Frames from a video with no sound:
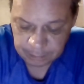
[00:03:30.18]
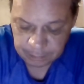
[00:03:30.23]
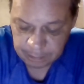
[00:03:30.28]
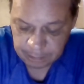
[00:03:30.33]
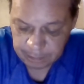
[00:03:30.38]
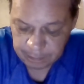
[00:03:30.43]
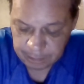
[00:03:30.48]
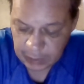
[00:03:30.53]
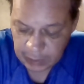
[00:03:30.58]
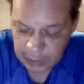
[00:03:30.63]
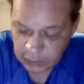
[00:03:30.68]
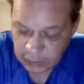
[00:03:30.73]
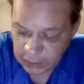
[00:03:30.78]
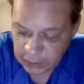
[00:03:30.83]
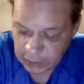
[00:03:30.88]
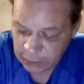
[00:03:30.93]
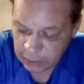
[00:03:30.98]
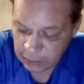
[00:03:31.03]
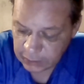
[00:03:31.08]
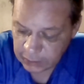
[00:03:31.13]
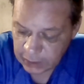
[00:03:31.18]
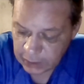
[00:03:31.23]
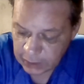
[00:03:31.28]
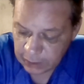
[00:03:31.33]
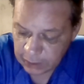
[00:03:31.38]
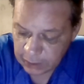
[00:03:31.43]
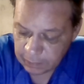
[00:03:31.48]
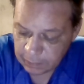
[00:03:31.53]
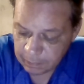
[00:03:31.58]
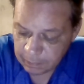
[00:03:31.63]
Powell said to the
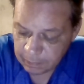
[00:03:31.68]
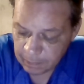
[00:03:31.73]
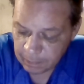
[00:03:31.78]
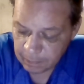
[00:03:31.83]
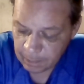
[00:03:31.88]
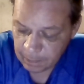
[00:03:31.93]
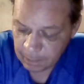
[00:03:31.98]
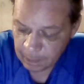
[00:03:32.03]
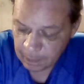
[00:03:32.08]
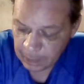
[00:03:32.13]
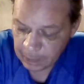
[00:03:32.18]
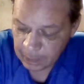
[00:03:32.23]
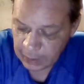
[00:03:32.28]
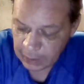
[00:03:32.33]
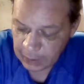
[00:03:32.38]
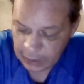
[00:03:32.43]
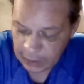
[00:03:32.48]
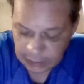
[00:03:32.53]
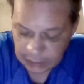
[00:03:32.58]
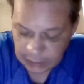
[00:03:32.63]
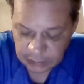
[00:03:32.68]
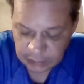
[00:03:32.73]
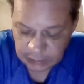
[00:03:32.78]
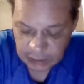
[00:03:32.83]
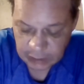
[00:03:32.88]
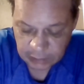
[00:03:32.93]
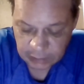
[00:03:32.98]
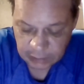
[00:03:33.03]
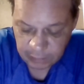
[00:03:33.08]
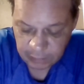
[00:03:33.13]
Senate, as he
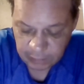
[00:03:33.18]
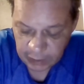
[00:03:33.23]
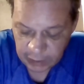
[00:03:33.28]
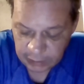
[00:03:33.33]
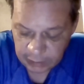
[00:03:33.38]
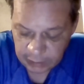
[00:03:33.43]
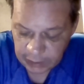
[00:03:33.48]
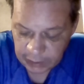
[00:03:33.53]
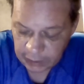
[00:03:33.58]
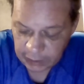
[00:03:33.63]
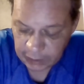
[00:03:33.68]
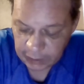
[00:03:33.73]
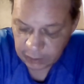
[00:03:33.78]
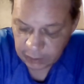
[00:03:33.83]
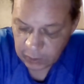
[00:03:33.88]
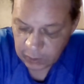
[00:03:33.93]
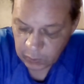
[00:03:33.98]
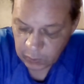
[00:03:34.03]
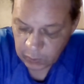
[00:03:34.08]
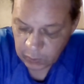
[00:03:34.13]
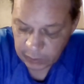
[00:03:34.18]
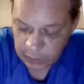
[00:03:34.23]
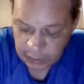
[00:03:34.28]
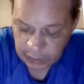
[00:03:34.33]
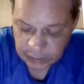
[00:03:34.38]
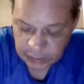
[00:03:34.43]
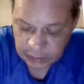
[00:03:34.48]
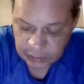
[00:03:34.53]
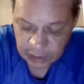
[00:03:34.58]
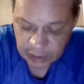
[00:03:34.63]
testified, that without a
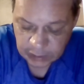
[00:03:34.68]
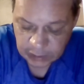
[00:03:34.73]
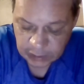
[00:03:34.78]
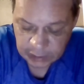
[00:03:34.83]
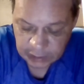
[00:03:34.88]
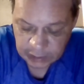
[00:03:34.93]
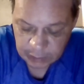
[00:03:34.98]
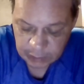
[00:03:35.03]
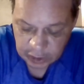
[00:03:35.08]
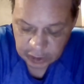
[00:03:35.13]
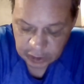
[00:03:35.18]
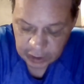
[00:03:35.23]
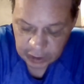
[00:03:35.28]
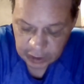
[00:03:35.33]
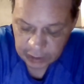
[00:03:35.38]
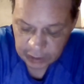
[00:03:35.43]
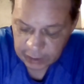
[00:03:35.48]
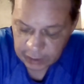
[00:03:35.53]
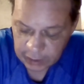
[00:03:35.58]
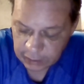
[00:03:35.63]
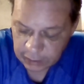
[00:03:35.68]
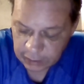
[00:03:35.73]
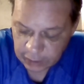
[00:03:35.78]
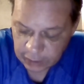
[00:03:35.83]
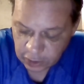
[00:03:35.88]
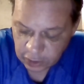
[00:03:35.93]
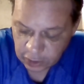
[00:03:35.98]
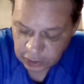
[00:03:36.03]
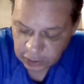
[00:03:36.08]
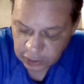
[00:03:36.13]
second stimulus check and
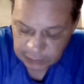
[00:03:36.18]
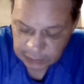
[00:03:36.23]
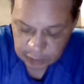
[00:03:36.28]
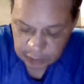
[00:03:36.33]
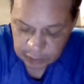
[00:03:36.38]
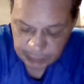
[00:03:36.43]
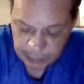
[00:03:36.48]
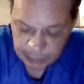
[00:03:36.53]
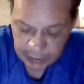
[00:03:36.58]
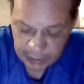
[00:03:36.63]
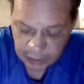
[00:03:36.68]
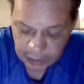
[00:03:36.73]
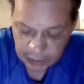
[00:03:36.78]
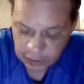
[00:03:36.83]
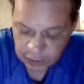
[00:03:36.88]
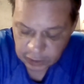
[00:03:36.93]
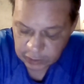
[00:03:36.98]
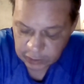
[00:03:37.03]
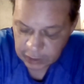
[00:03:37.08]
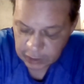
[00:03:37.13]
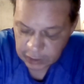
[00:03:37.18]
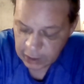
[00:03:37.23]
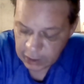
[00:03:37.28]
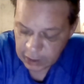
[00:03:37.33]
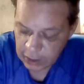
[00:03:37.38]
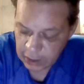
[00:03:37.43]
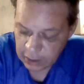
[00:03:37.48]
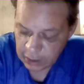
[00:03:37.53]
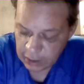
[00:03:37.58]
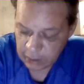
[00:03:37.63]
additional stimulus packages,
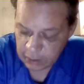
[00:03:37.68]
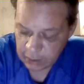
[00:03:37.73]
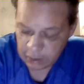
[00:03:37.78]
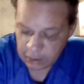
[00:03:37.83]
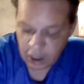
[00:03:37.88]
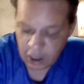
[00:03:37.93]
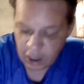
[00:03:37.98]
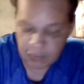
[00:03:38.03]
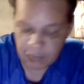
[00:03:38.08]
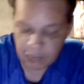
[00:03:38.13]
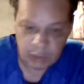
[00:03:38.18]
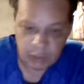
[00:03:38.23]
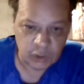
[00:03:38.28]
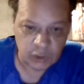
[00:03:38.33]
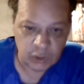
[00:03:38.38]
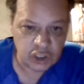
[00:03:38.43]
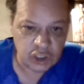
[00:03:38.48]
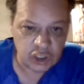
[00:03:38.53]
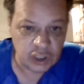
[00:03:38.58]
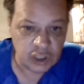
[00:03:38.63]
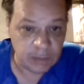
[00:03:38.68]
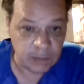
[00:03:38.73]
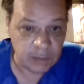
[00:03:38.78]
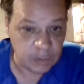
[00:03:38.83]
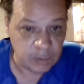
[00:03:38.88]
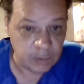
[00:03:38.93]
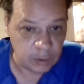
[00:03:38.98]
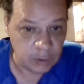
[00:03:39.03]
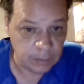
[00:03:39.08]
that the economy will suffer.